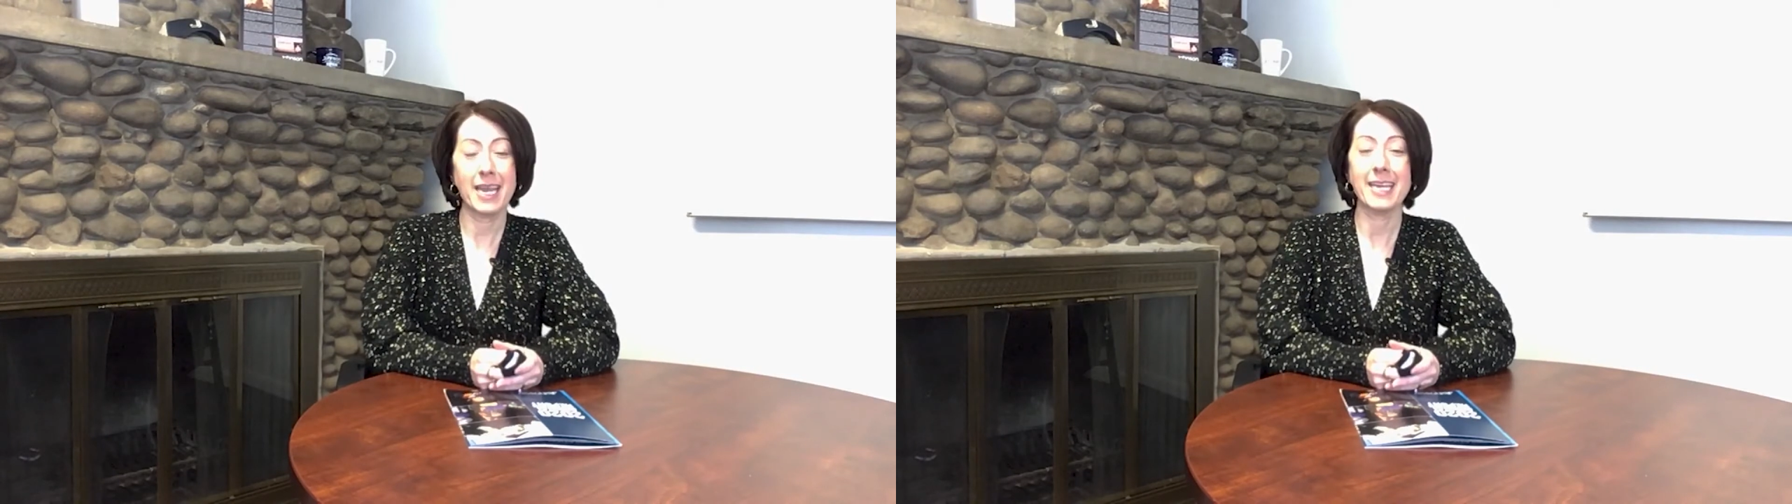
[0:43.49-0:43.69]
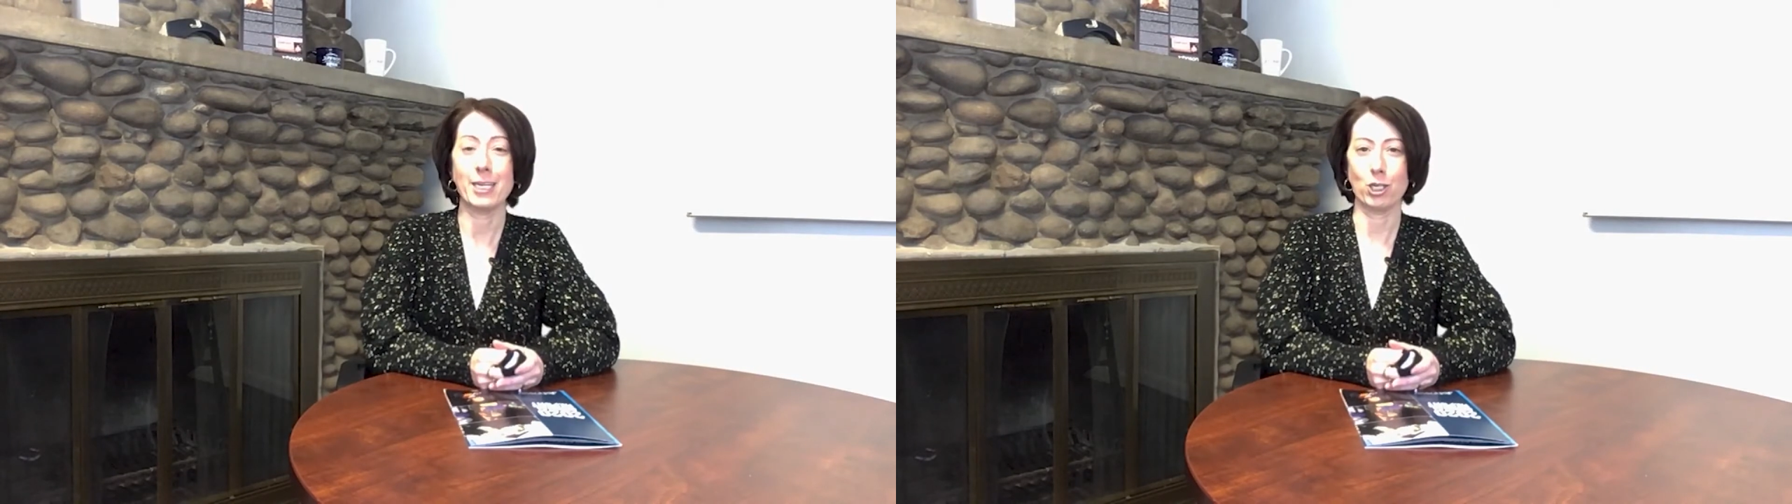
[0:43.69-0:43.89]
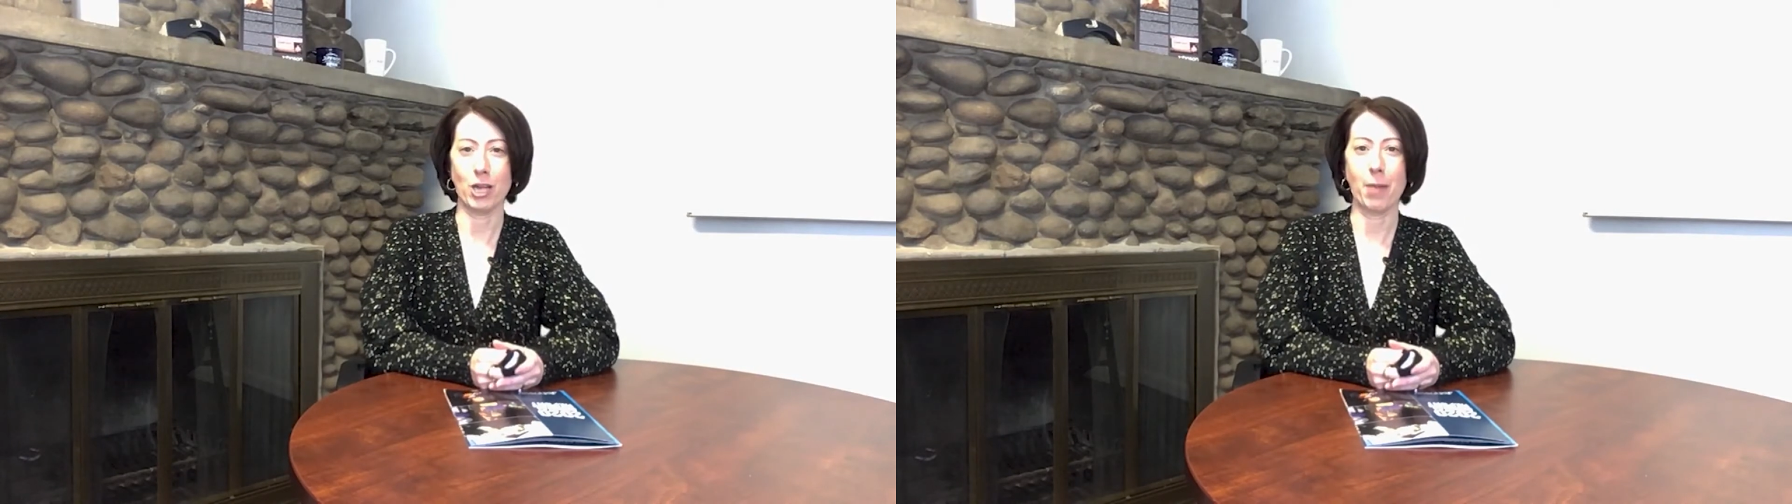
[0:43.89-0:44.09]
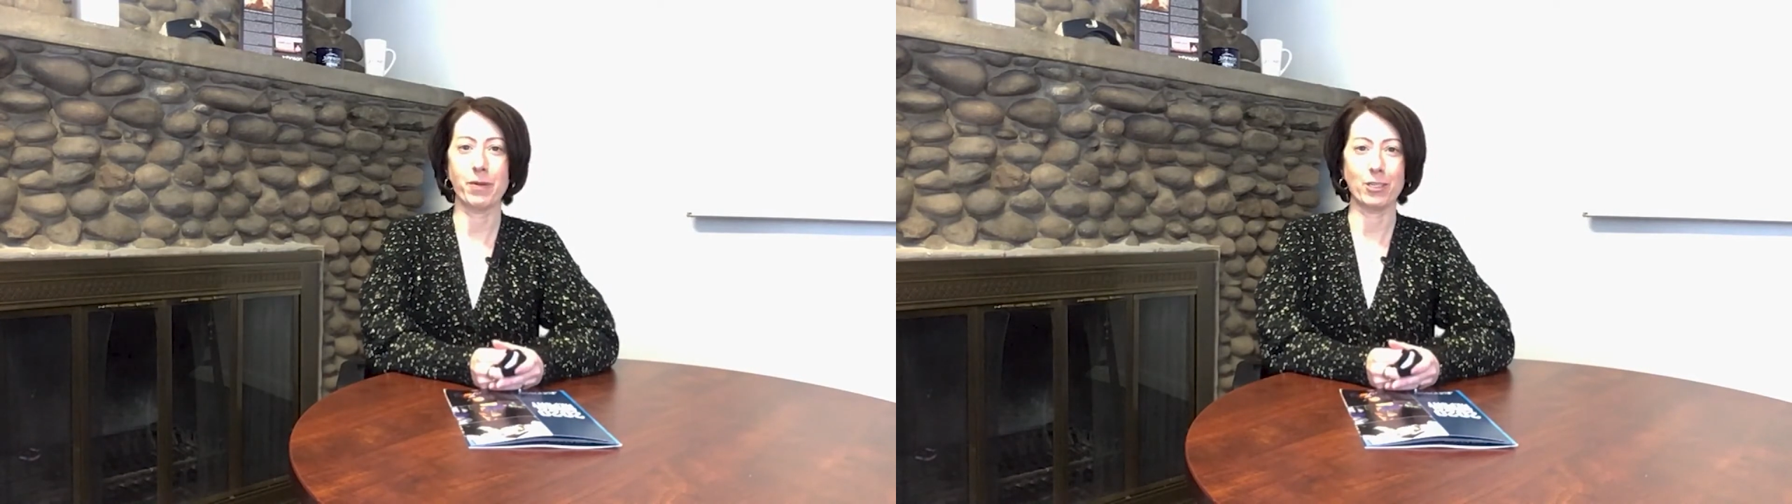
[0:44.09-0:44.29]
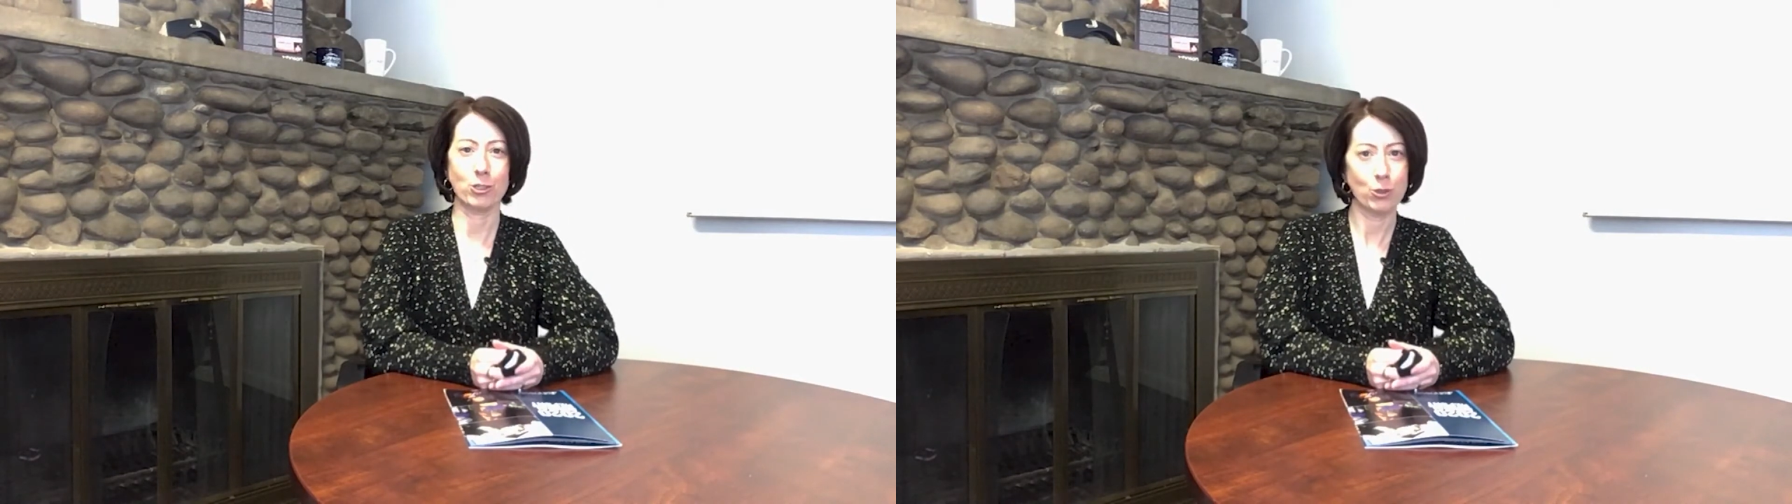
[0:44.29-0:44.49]
and his
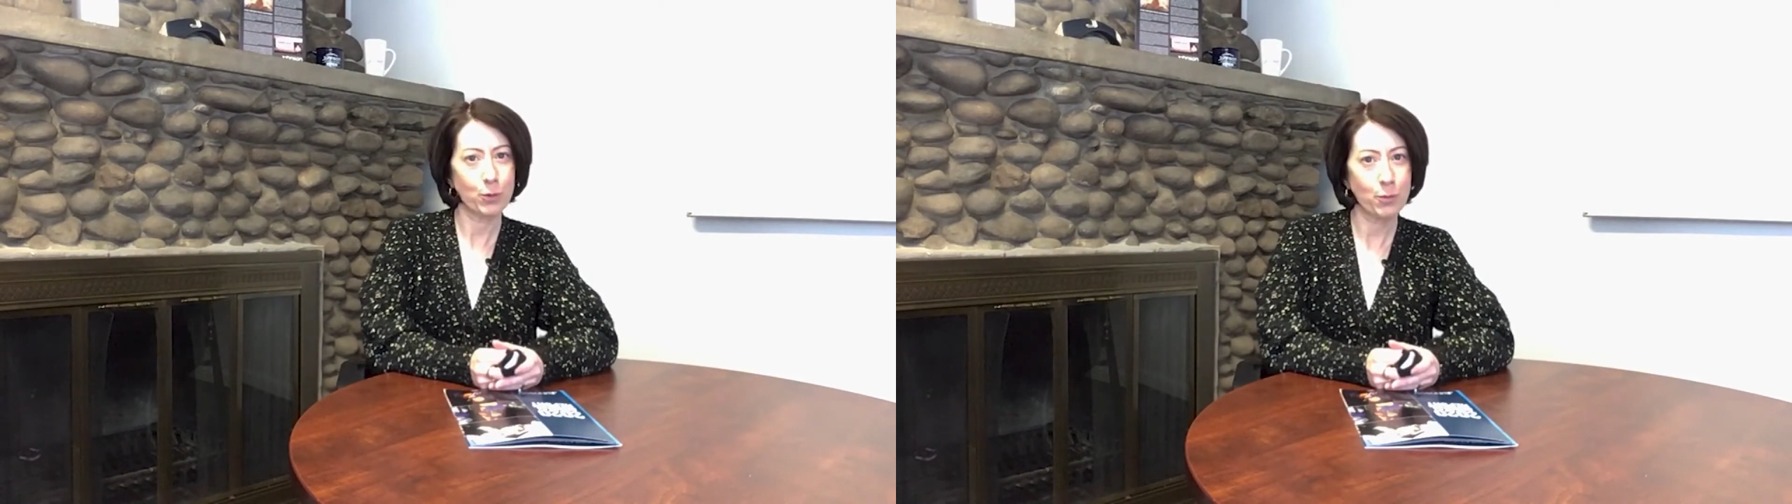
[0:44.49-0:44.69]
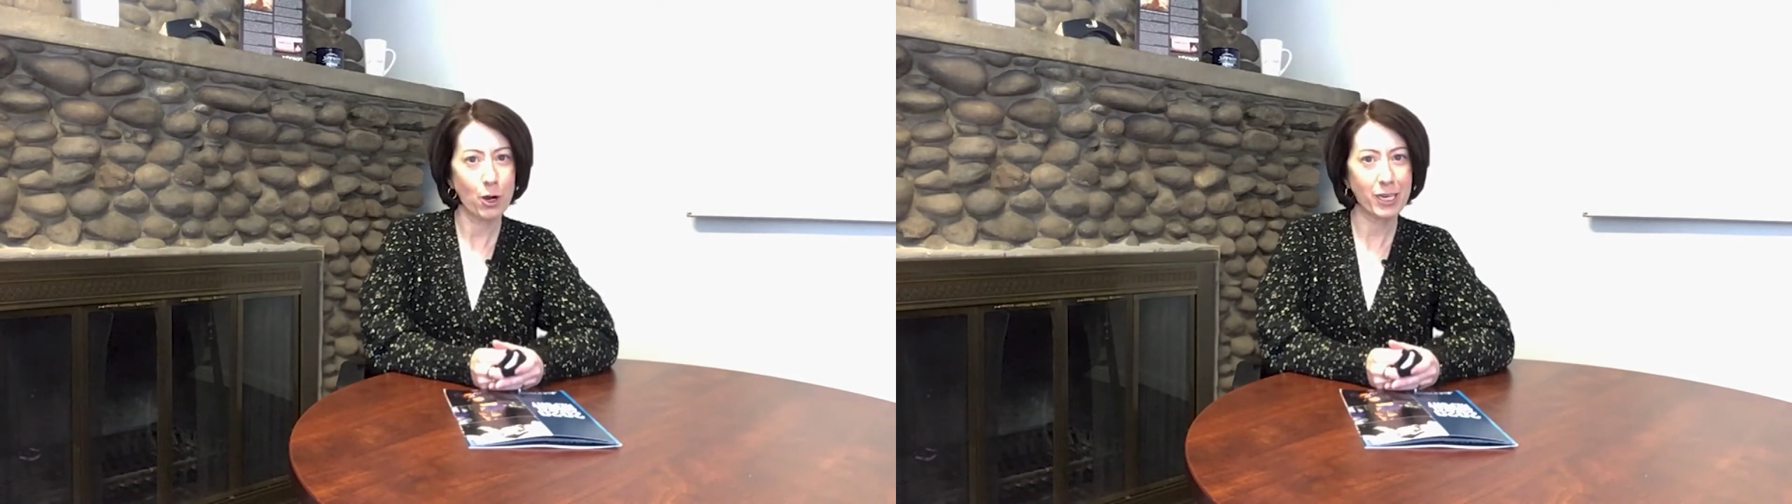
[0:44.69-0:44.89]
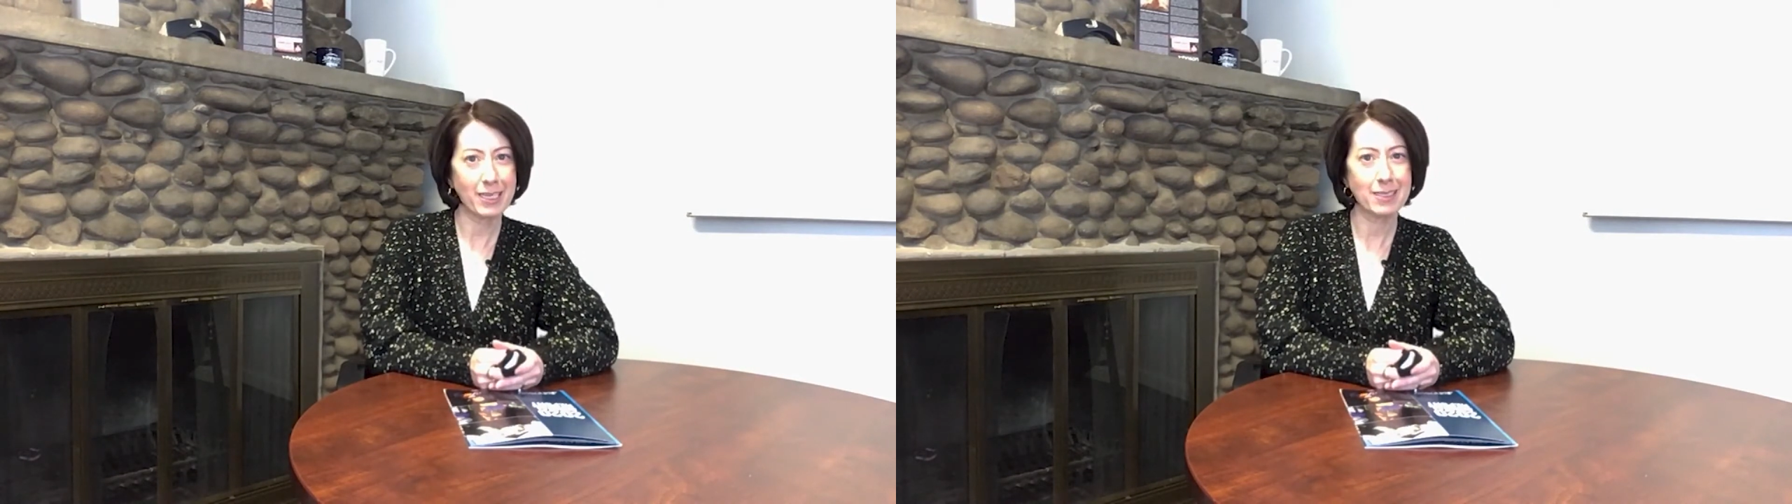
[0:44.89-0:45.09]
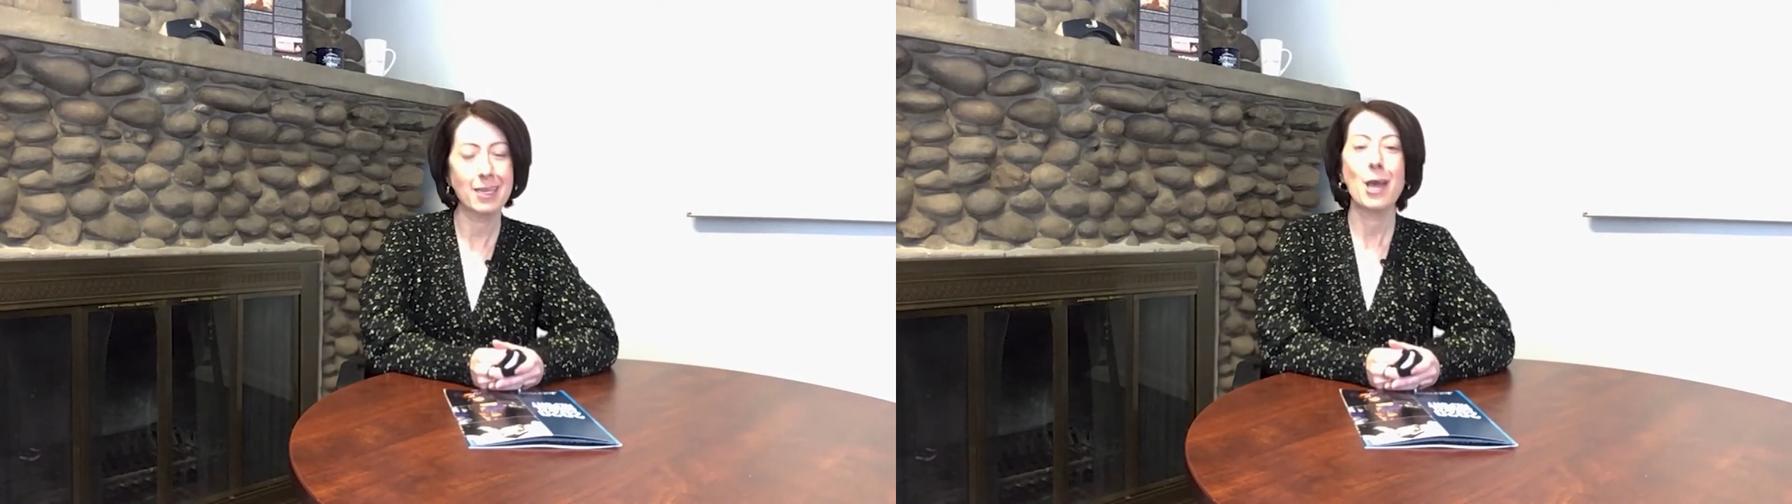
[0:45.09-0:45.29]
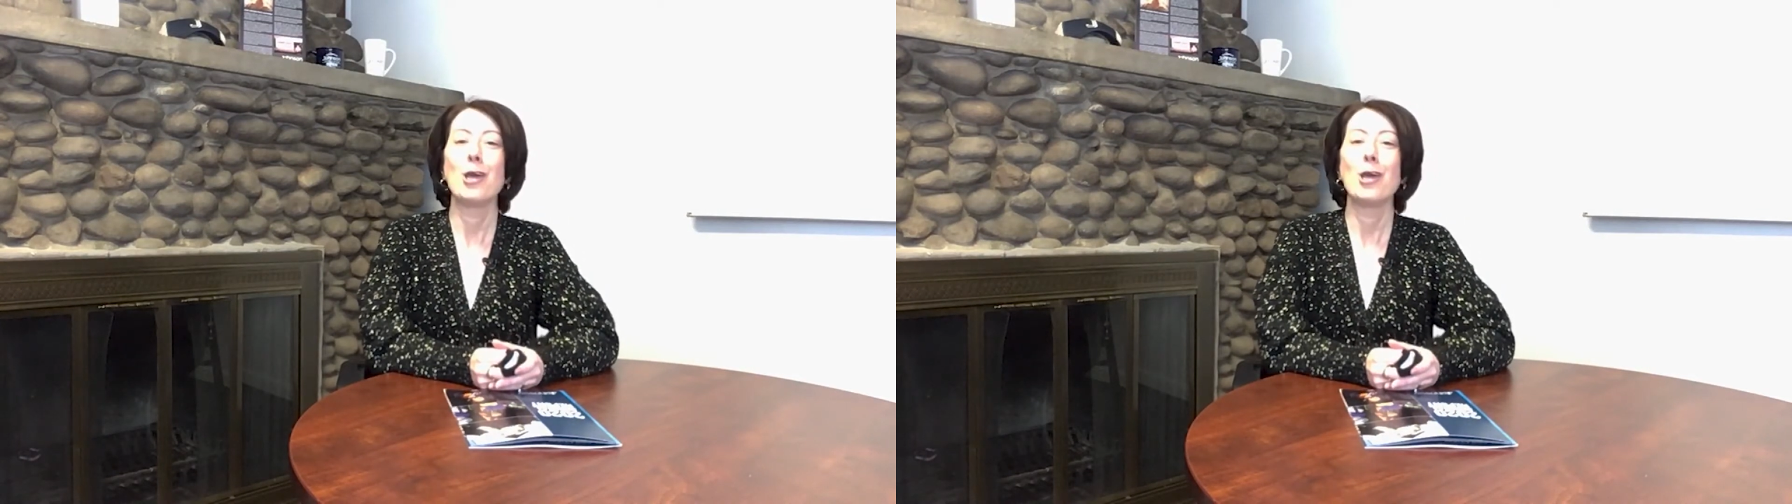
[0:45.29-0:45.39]
ShopRite supermarkets,